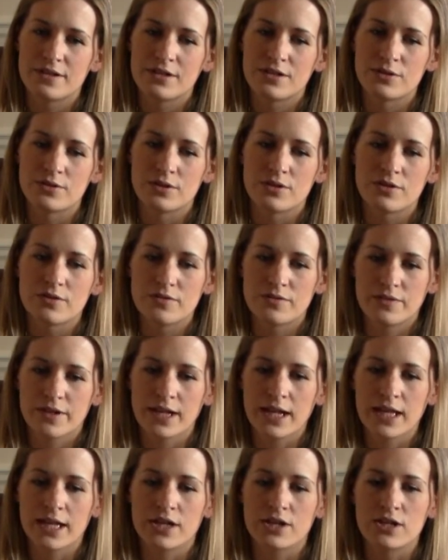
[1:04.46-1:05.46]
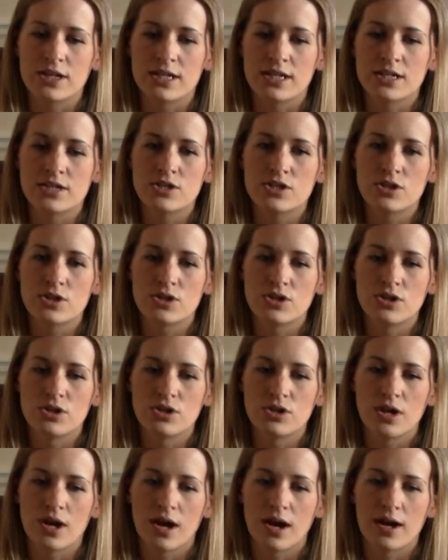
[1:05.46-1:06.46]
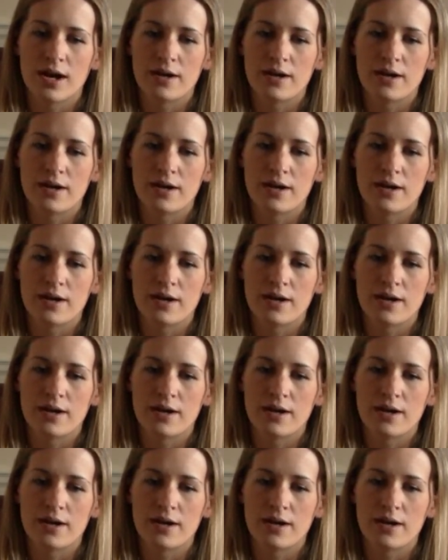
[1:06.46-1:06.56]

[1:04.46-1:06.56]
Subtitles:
you felt like you needed to